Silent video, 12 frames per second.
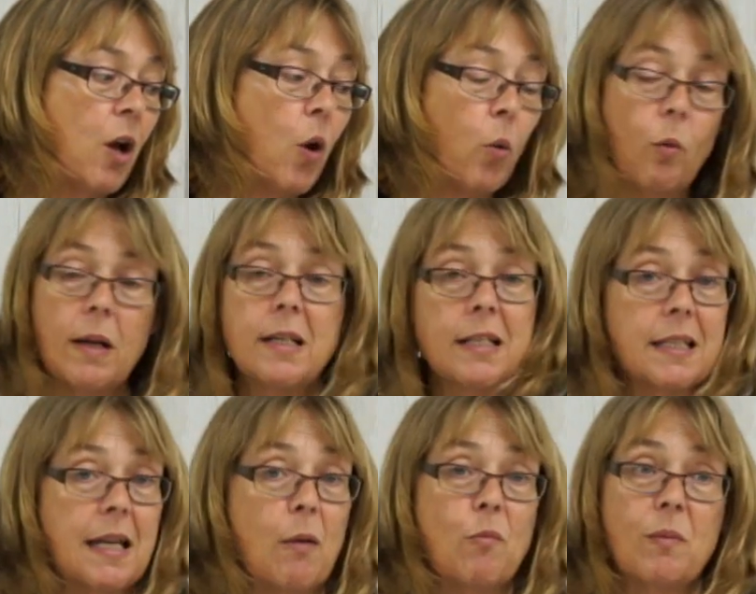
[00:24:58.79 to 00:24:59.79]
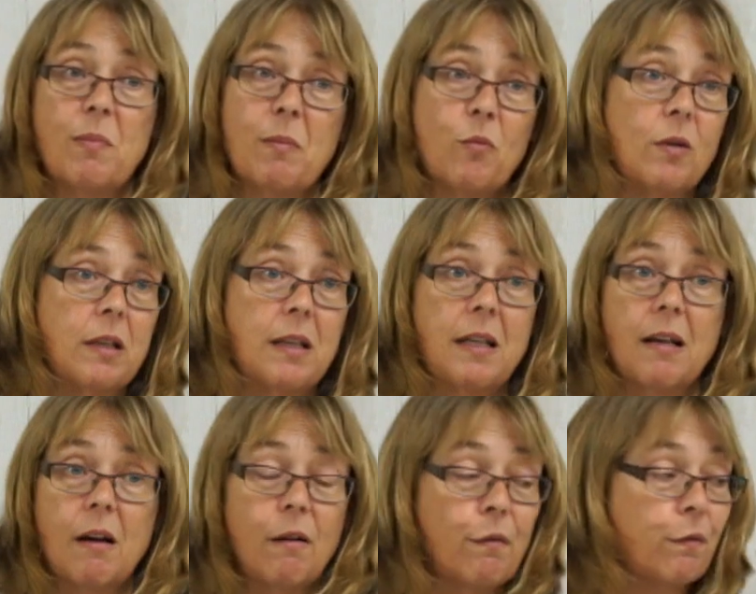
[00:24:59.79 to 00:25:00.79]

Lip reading: One stem would be more enough,